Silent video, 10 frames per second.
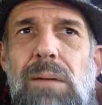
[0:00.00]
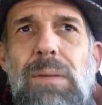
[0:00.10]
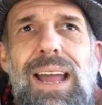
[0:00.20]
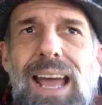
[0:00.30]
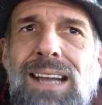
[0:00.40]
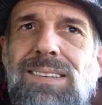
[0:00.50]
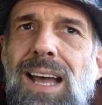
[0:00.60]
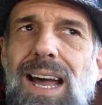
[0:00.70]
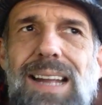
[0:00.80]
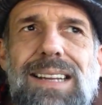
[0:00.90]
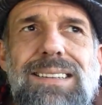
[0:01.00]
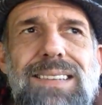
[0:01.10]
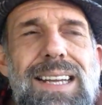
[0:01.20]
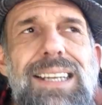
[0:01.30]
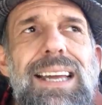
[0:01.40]
My SI is
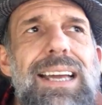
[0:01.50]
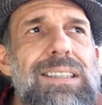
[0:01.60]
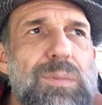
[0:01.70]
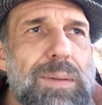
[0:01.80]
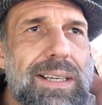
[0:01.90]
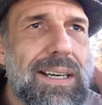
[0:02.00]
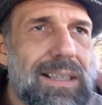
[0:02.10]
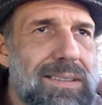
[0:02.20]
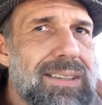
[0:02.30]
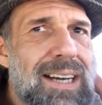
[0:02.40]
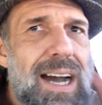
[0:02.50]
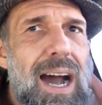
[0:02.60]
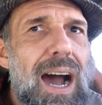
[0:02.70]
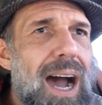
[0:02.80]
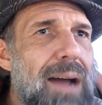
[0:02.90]
not engaged because
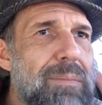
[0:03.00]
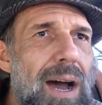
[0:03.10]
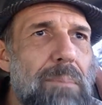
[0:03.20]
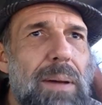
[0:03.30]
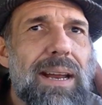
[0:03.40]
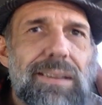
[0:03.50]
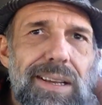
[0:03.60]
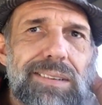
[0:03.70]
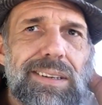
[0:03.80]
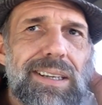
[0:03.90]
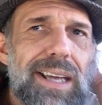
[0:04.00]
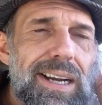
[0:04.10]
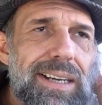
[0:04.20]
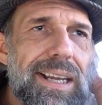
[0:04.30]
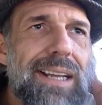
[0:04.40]
I'm not paying attention
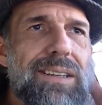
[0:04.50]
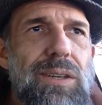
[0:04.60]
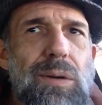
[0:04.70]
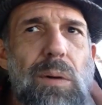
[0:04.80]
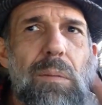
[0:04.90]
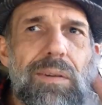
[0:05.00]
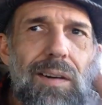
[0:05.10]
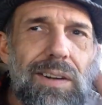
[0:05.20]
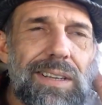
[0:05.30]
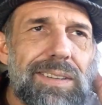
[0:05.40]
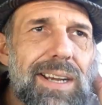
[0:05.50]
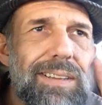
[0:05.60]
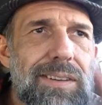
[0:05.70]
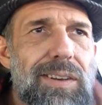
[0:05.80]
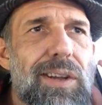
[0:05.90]
again and again to what we're already
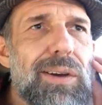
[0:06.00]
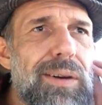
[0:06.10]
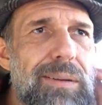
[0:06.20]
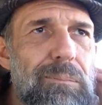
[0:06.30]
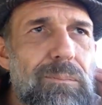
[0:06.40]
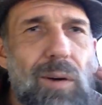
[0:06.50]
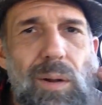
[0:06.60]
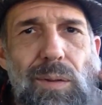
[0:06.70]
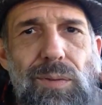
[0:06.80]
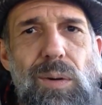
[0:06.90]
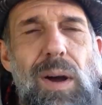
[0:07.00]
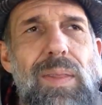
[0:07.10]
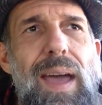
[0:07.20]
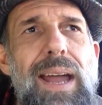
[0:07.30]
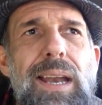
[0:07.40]
decided to do and following through
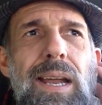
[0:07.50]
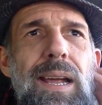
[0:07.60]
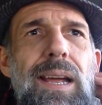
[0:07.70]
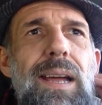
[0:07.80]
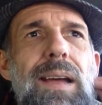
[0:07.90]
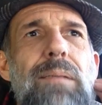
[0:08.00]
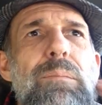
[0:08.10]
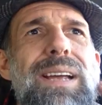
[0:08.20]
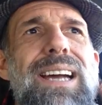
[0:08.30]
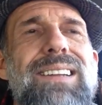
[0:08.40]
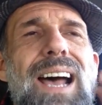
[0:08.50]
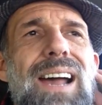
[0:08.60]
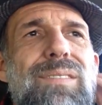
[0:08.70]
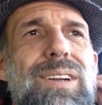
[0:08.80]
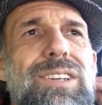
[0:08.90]
on that, because
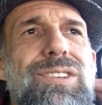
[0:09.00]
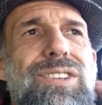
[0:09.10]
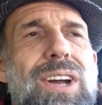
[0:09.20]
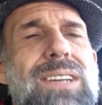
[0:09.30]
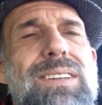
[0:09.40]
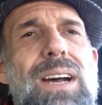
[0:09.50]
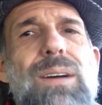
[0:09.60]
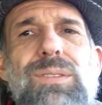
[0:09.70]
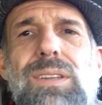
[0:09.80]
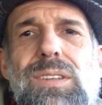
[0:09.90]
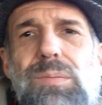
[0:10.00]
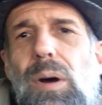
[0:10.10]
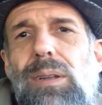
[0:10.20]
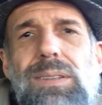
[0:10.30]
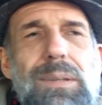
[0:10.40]
I've chunked it off to the
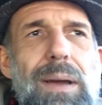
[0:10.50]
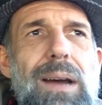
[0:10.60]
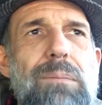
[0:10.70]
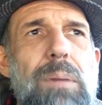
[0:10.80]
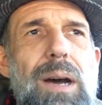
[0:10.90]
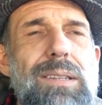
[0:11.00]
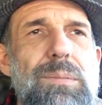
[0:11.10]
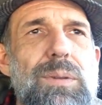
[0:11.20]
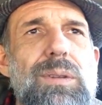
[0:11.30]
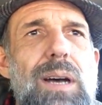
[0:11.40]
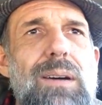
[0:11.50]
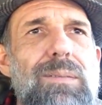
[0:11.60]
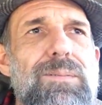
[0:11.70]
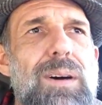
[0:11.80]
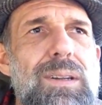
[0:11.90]
smallest amount possible
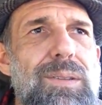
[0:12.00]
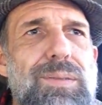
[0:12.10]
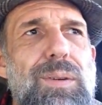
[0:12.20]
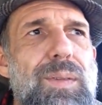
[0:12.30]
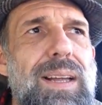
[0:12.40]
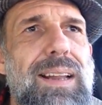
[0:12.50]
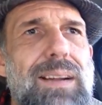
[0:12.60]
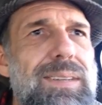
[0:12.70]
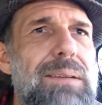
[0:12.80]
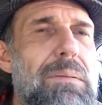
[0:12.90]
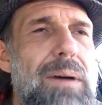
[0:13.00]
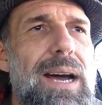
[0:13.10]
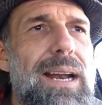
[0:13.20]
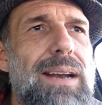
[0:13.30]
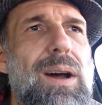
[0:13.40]
of follow-through things I have to keep in
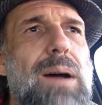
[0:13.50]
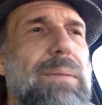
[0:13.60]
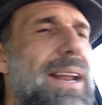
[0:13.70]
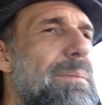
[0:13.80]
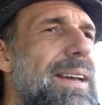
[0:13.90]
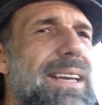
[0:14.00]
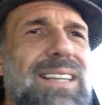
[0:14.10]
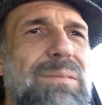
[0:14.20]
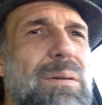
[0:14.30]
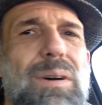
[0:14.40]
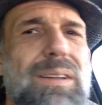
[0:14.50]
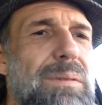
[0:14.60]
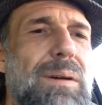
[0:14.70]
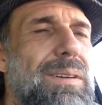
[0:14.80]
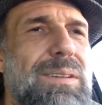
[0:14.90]
mind. I know I'm getting my keys in my wallet
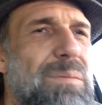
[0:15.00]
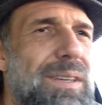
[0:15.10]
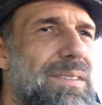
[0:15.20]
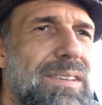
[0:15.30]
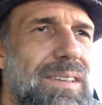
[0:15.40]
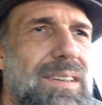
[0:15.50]
and we're going someplace.